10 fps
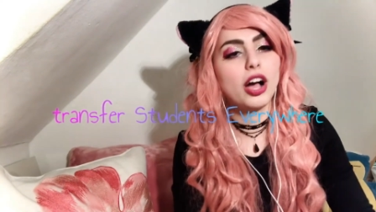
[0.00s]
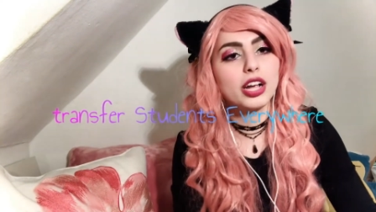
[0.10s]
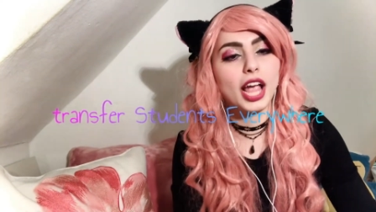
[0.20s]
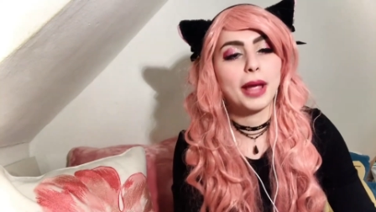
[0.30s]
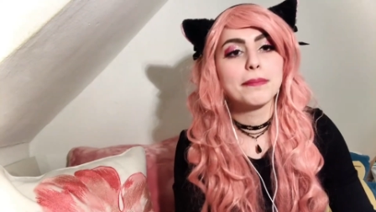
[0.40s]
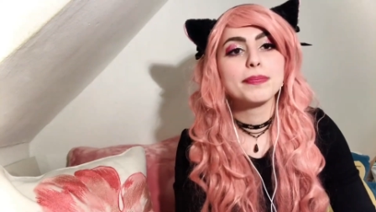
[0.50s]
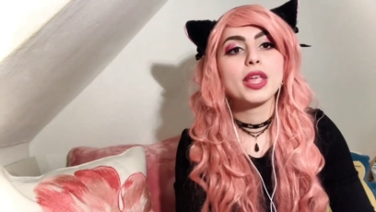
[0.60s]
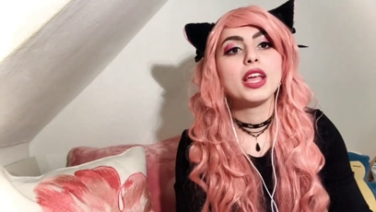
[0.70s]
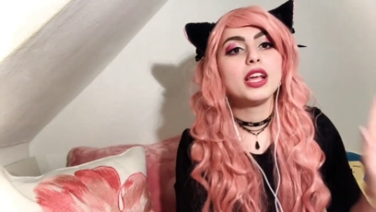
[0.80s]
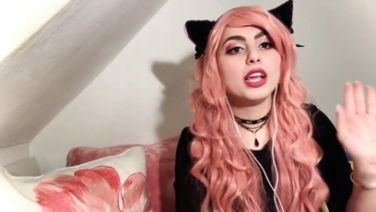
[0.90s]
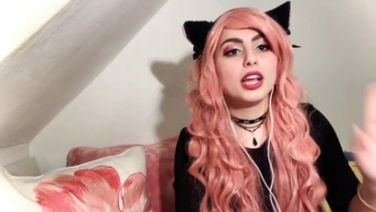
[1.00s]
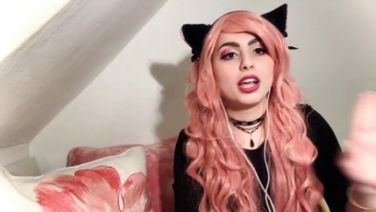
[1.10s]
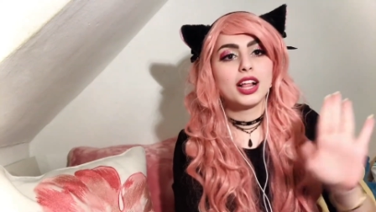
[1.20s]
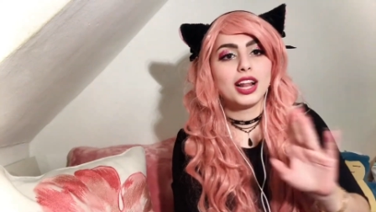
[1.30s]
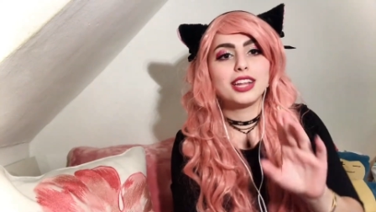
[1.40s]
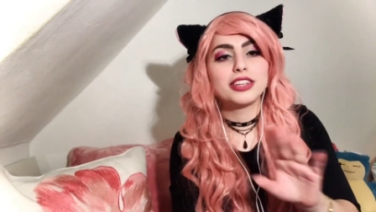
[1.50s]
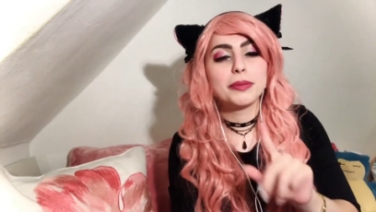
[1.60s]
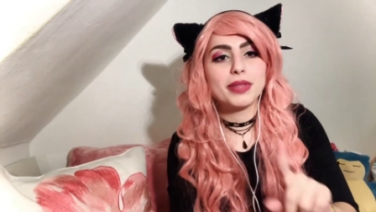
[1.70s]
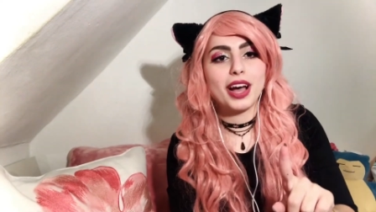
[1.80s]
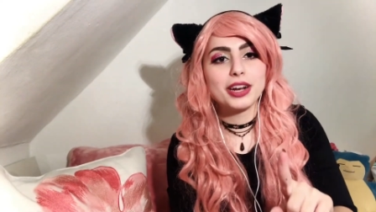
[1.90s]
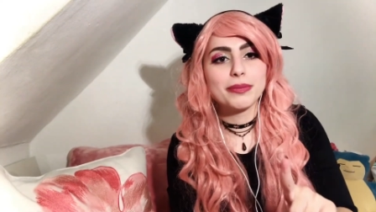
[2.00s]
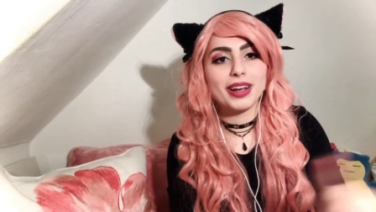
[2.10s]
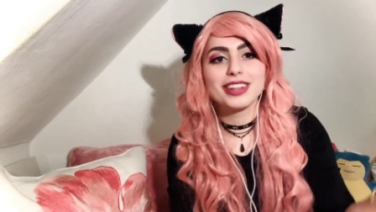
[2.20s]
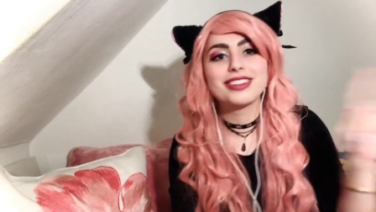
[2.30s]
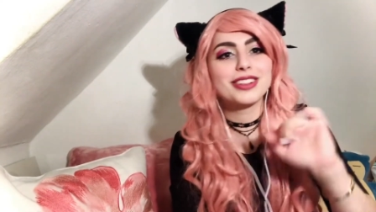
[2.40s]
Okay, let's keep that in mind. That's